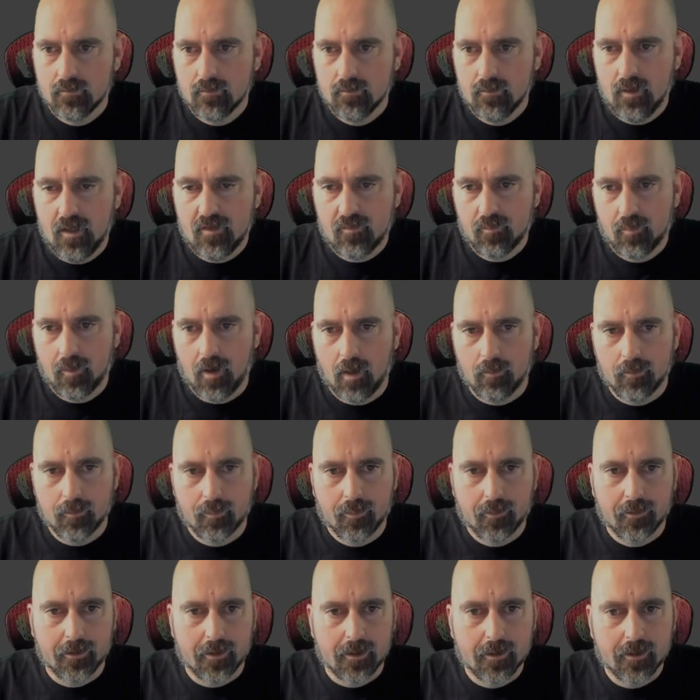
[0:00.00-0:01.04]
That's probably
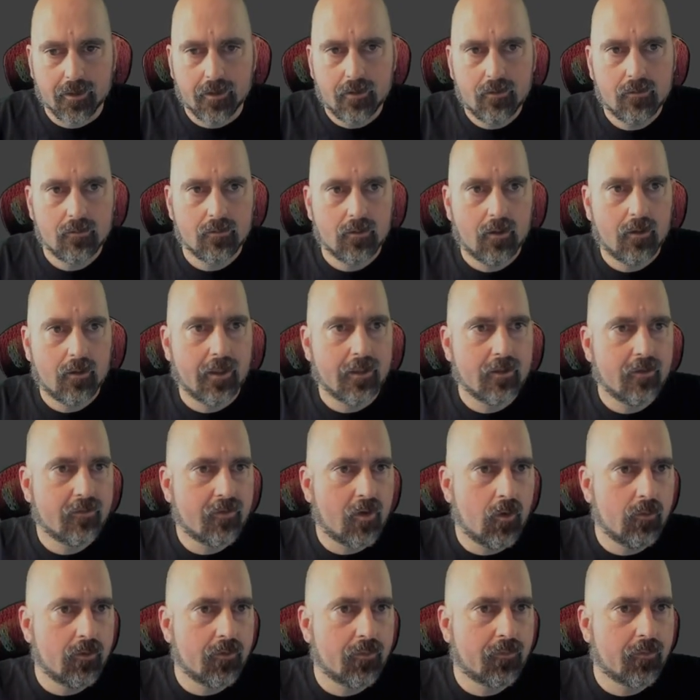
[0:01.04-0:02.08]
pretty good. Alright, let's
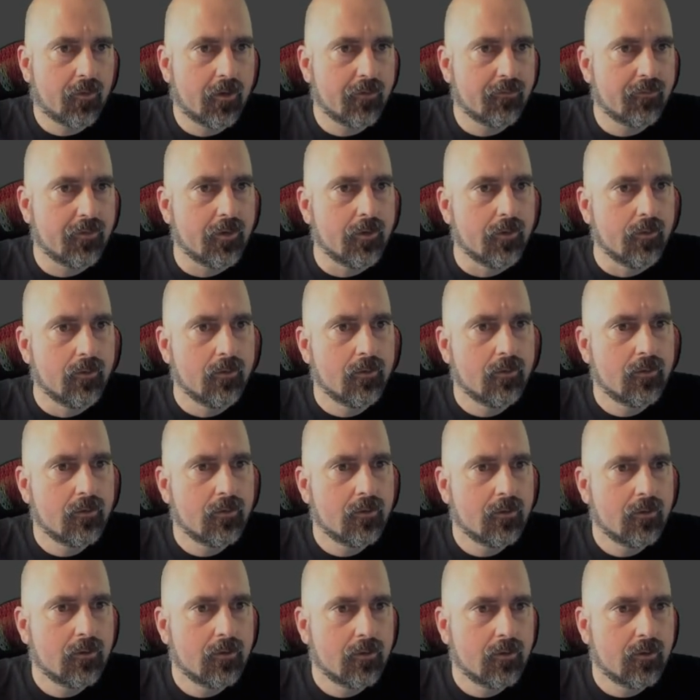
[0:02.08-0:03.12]
go into front view
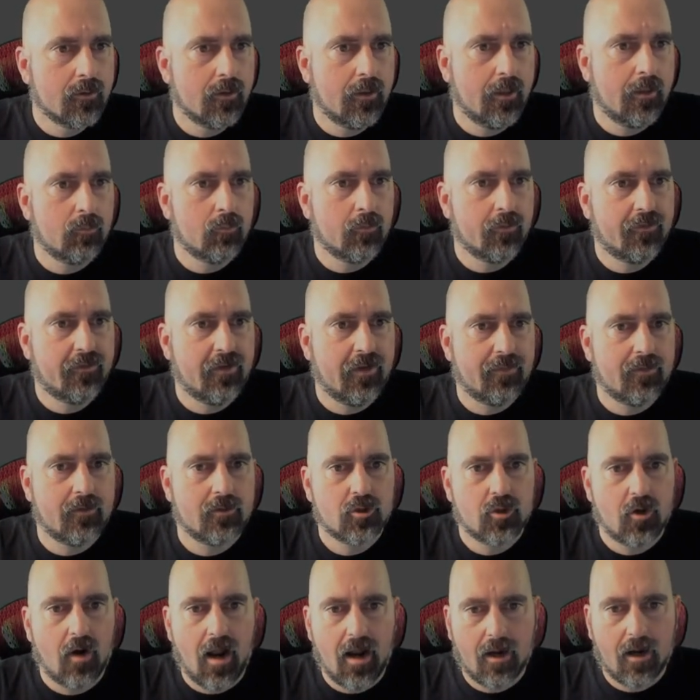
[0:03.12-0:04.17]
and we'll set the
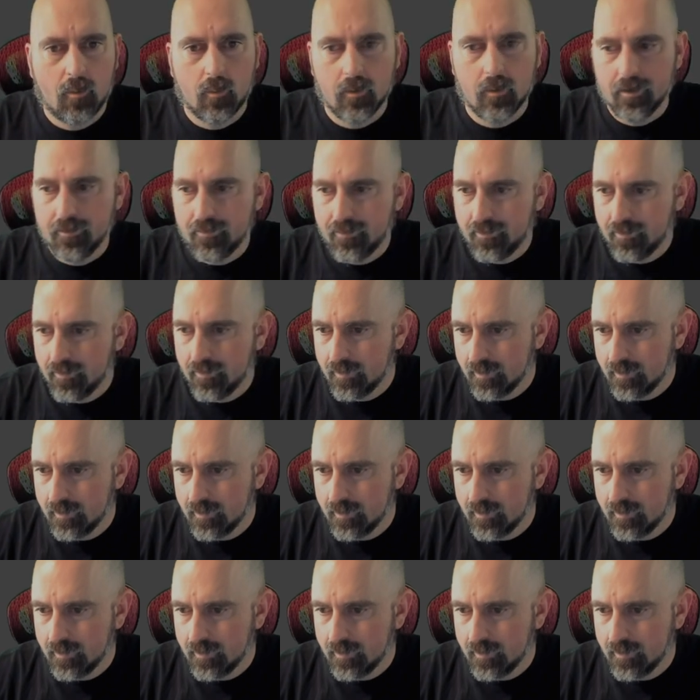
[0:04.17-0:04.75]
track width.